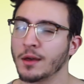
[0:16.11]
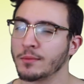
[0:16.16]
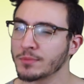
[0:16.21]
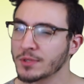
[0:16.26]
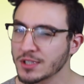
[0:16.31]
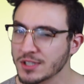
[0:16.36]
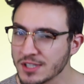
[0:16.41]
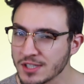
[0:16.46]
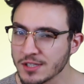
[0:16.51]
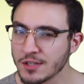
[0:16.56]
I'm
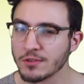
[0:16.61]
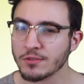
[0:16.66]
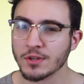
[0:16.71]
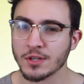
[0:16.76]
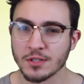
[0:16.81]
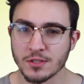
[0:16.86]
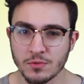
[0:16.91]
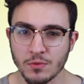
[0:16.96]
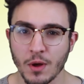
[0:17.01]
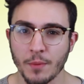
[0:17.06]

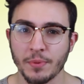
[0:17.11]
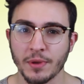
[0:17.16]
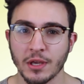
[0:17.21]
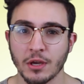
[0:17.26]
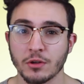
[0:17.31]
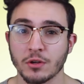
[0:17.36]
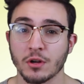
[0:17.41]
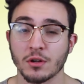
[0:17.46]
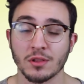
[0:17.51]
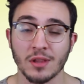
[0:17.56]
considering swapping
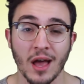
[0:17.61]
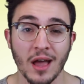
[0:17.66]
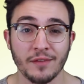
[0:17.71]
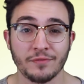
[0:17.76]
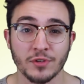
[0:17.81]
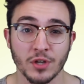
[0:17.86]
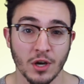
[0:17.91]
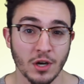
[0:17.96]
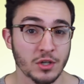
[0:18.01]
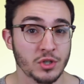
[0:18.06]
out our
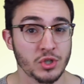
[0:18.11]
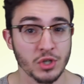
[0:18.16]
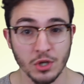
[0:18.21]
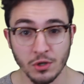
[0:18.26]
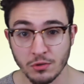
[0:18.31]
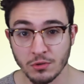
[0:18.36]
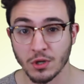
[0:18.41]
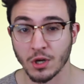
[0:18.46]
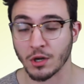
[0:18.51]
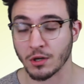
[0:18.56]
live talk
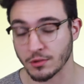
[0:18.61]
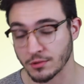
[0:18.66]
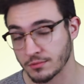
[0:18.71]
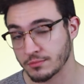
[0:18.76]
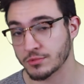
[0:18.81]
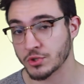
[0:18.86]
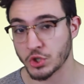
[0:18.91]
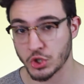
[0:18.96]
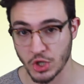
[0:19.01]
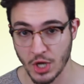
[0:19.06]
show called
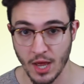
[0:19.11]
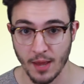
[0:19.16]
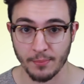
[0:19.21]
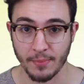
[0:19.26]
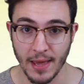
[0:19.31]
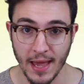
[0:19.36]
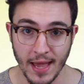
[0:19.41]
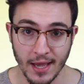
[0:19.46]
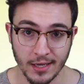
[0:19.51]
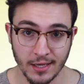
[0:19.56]
Chat
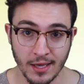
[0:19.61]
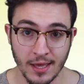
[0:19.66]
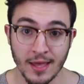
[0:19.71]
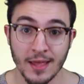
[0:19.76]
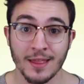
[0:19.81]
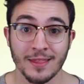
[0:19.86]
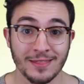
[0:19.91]
Back